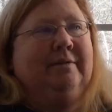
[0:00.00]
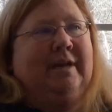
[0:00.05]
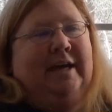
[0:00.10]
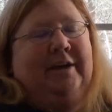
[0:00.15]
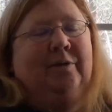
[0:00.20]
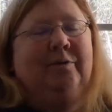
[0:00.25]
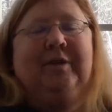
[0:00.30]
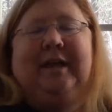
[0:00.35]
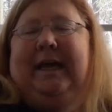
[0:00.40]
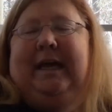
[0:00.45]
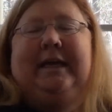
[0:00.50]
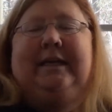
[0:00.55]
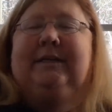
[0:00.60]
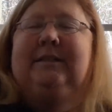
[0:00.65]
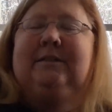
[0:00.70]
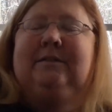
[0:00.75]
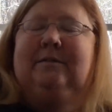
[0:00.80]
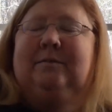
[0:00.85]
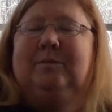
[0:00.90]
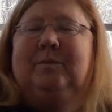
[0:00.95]
I don't get
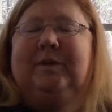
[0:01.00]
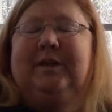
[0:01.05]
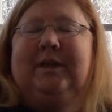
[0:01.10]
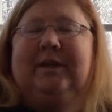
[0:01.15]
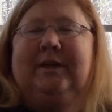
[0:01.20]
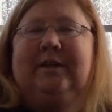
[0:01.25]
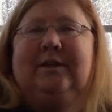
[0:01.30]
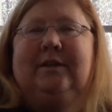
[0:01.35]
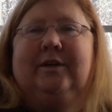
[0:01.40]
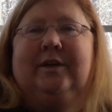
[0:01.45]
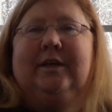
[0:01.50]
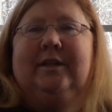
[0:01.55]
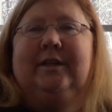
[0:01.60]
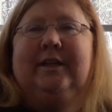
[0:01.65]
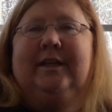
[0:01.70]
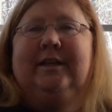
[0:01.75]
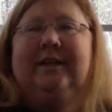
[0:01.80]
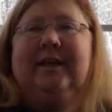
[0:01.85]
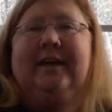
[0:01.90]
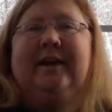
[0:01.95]
it when I look at
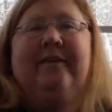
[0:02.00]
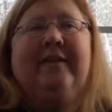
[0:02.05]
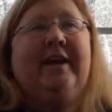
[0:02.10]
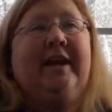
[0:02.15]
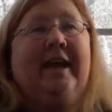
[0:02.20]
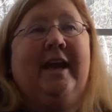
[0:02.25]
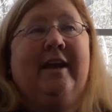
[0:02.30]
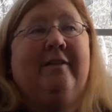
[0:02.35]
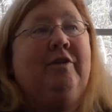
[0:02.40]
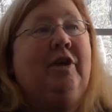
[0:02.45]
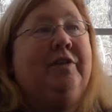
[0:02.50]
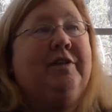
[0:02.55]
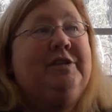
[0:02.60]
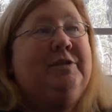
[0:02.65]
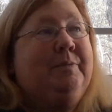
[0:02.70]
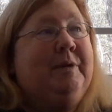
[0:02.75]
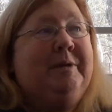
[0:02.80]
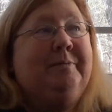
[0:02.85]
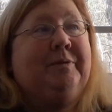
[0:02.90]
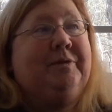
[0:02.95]
LinkedIn, and then I have all these
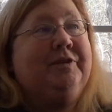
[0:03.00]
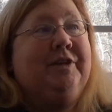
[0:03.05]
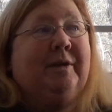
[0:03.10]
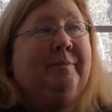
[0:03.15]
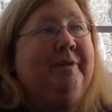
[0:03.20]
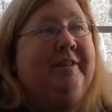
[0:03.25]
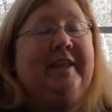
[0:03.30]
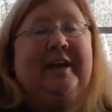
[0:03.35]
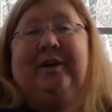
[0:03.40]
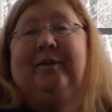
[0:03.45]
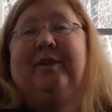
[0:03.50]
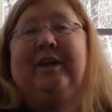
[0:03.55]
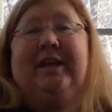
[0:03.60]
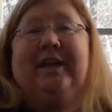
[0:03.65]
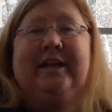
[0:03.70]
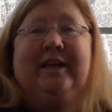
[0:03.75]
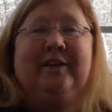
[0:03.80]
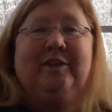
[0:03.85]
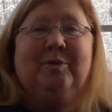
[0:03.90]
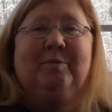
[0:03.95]
people tell me they don't get
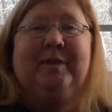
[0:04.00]
it either,